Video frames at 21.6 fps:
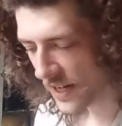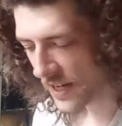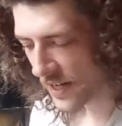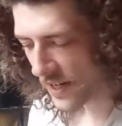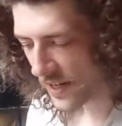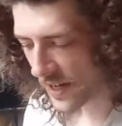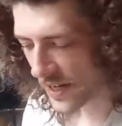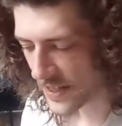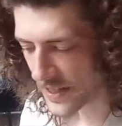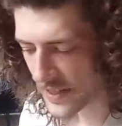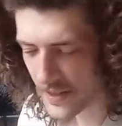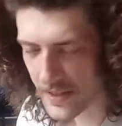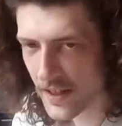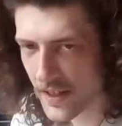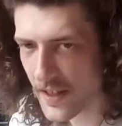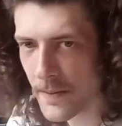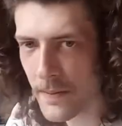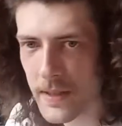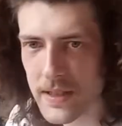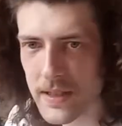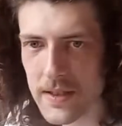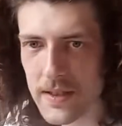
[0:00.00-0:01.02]

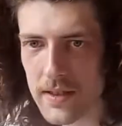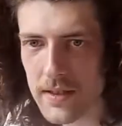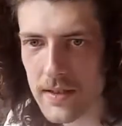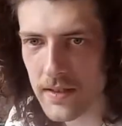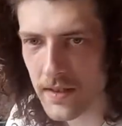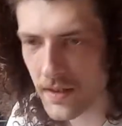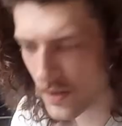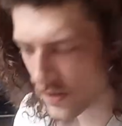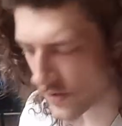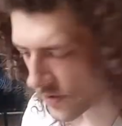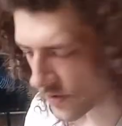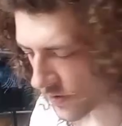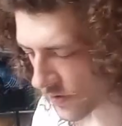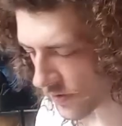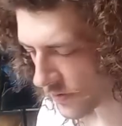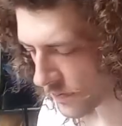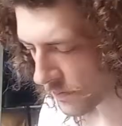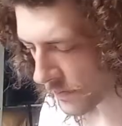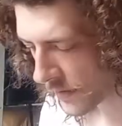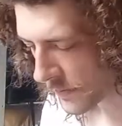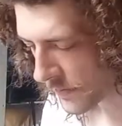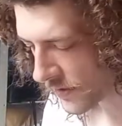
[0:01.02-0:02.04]
Anytime, and you can use
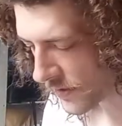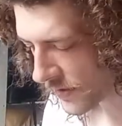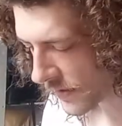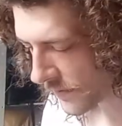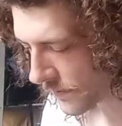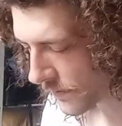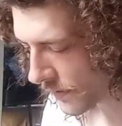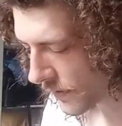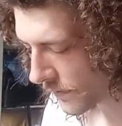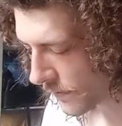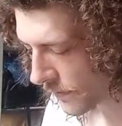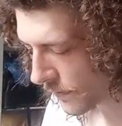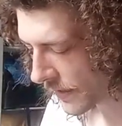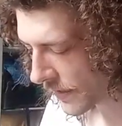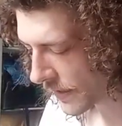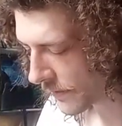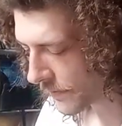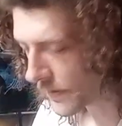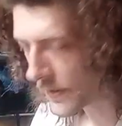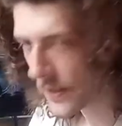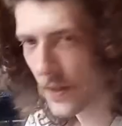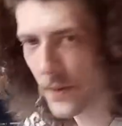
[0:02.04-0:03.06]
my music for
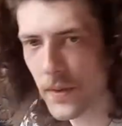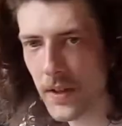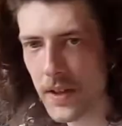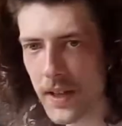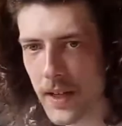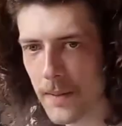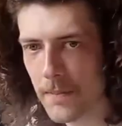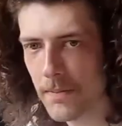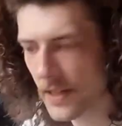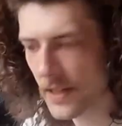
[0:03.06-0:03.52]
anything you want.